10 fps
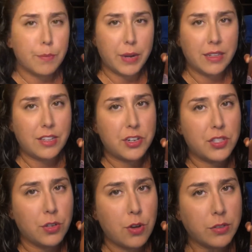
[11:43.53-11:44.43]
But there's
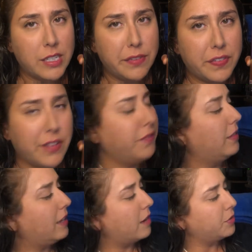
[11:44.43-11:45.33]
the gold leafing
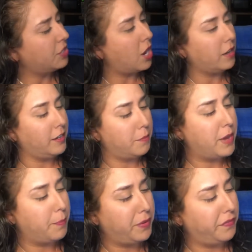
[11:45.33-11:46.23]
like I was talking
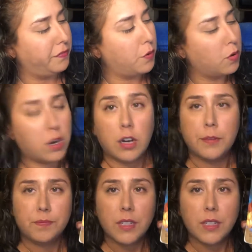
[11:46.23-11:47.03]
about before.